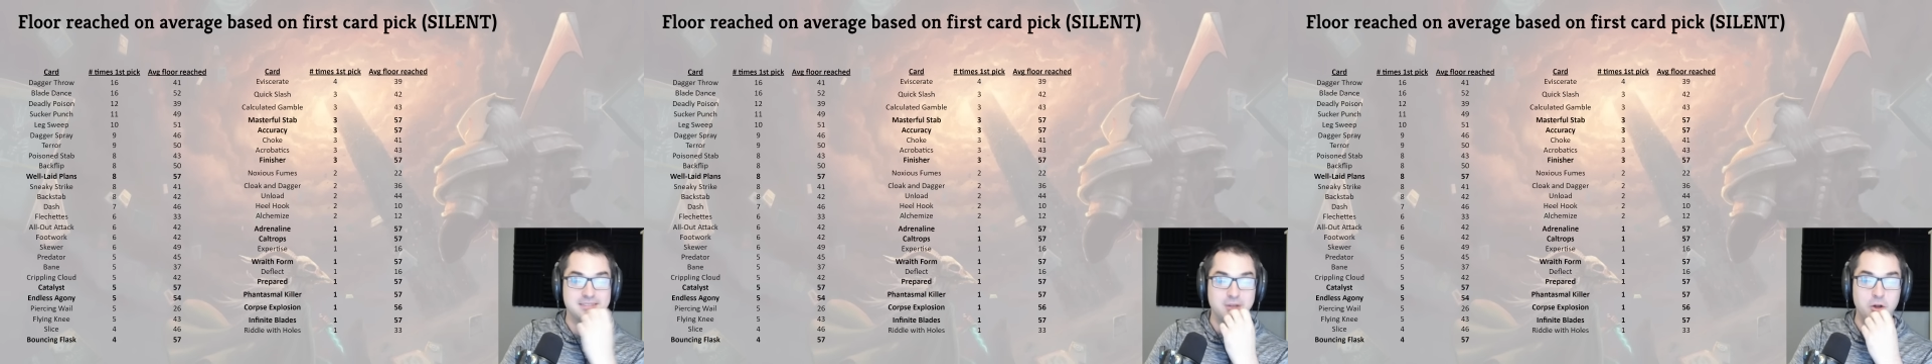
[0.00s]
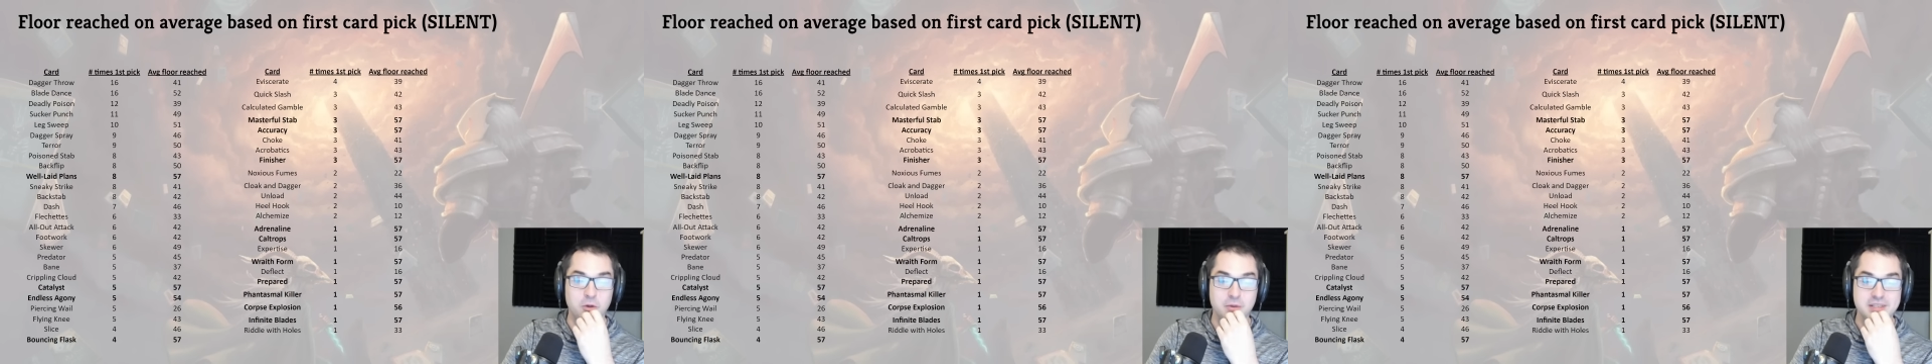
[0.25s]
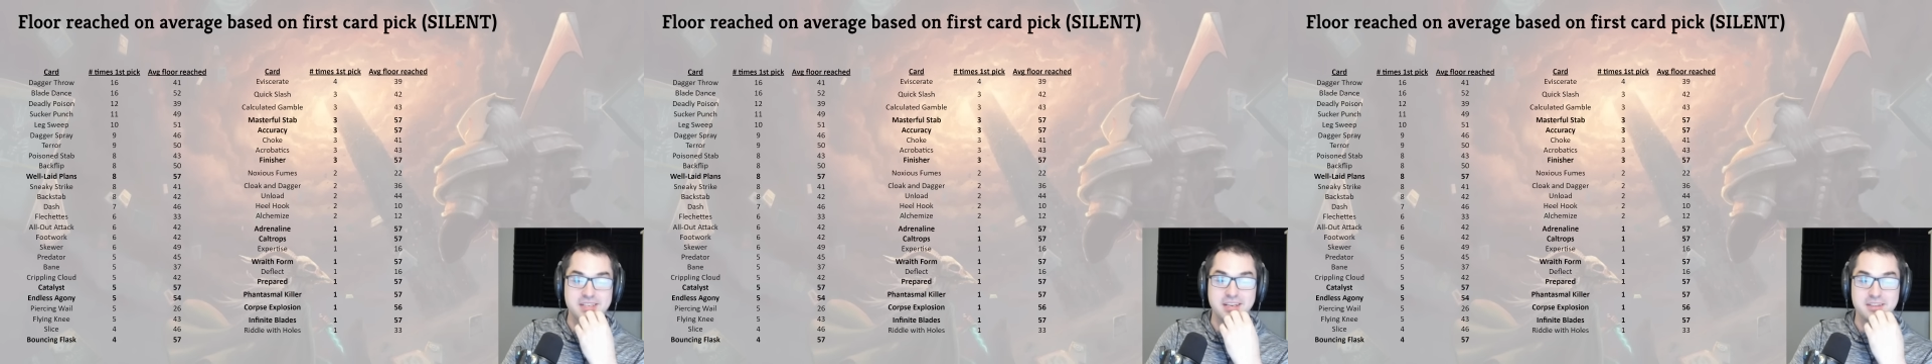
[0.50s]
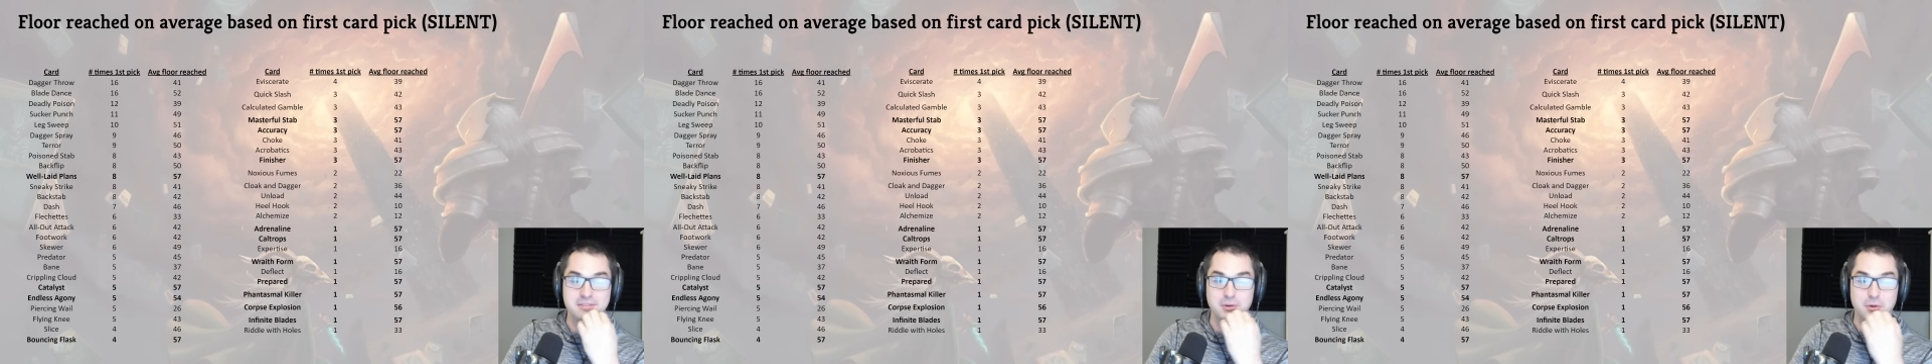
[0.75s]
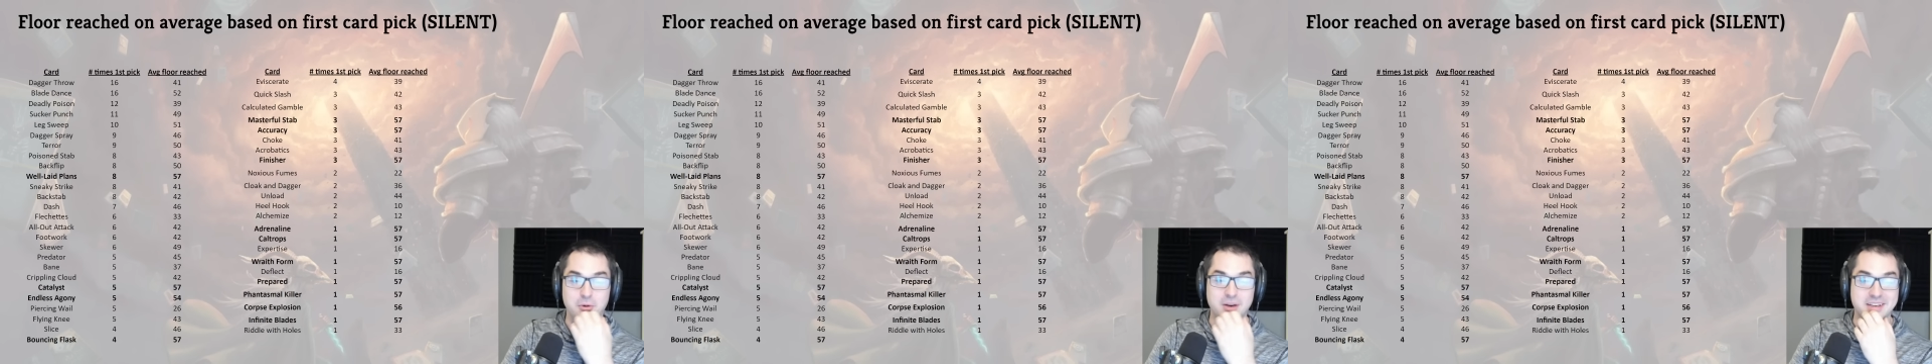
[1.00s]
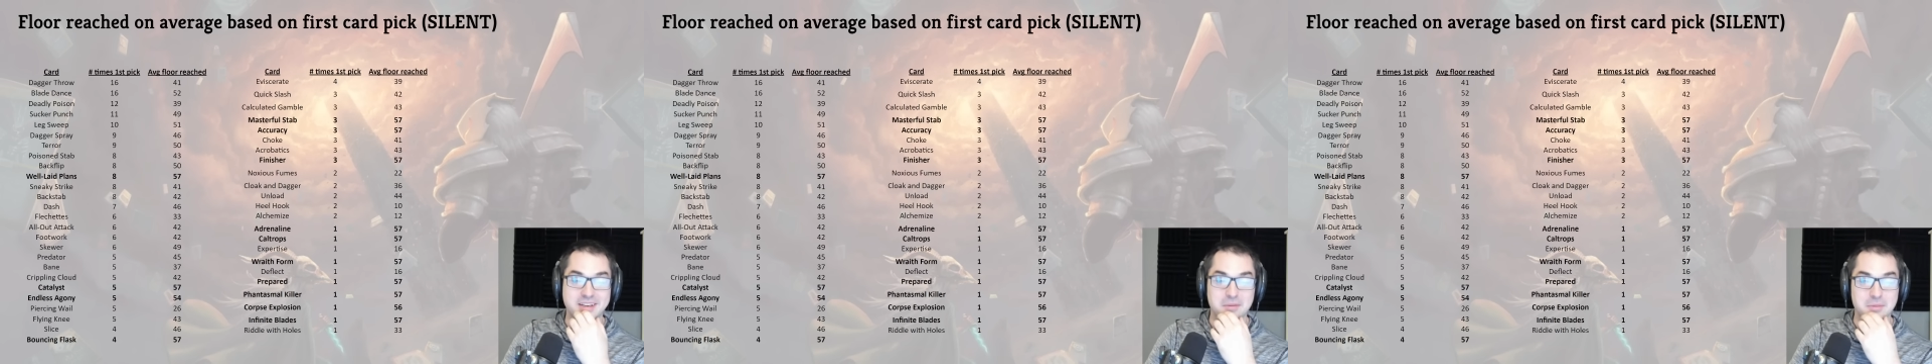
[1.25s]
Always take the floor
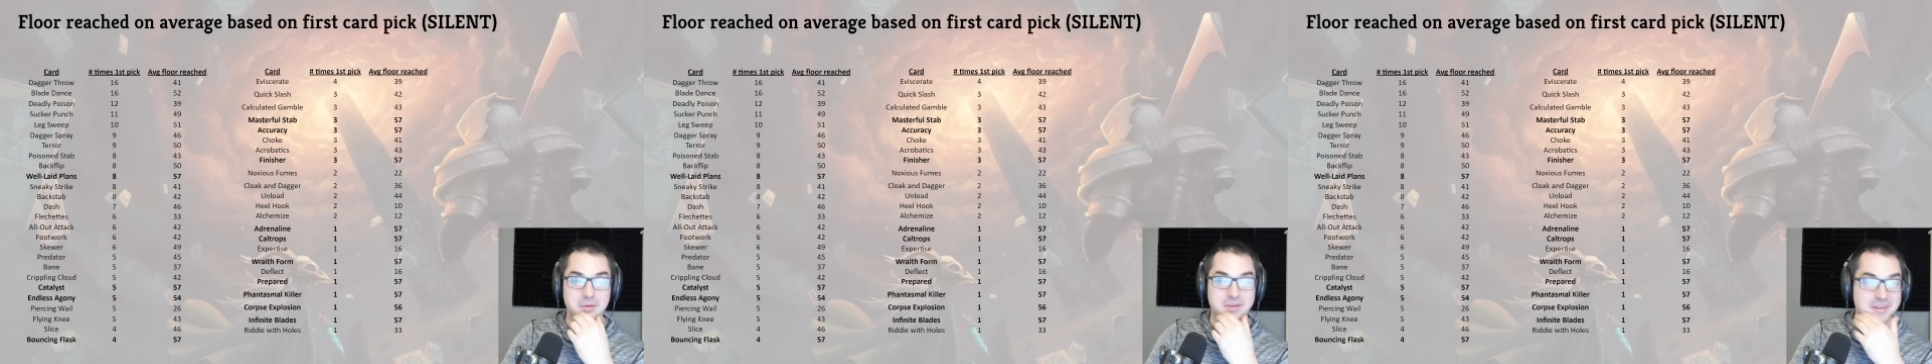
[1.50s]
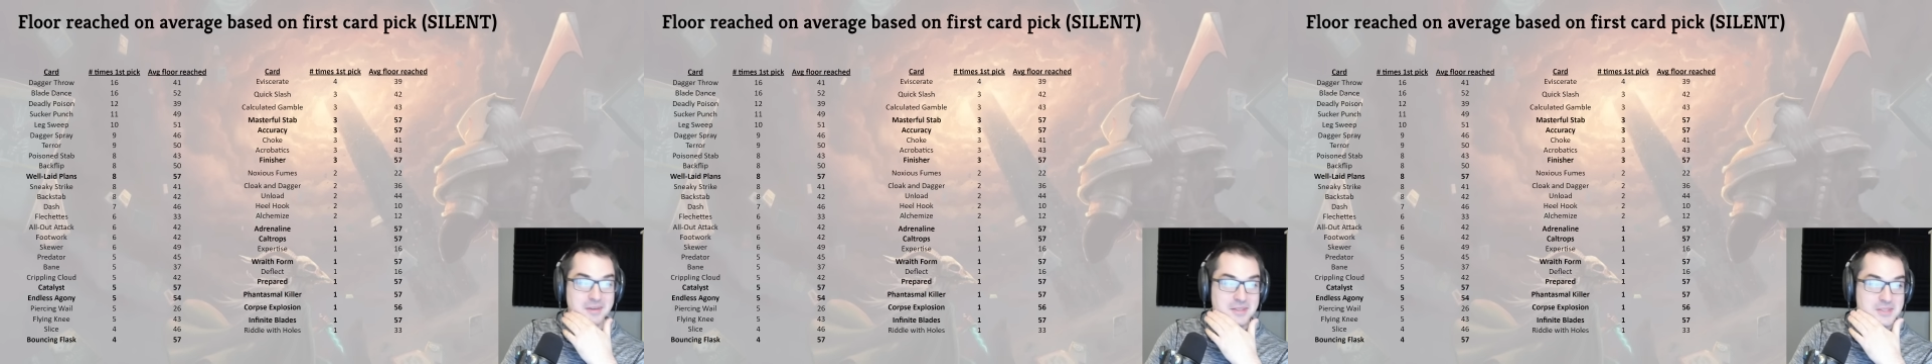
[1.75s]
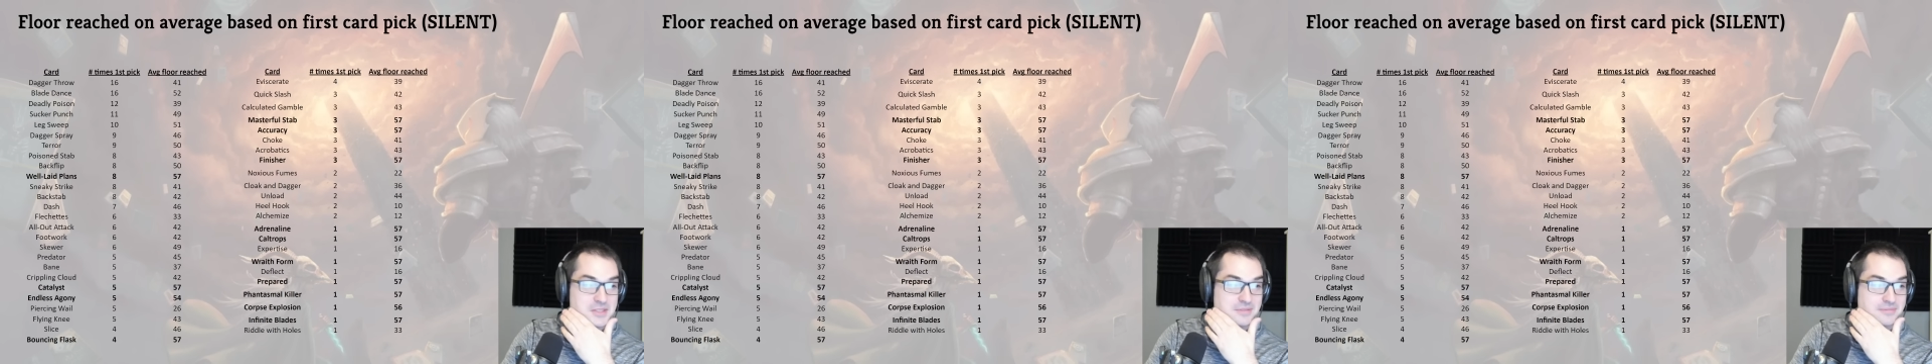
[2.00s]
1 combo cards.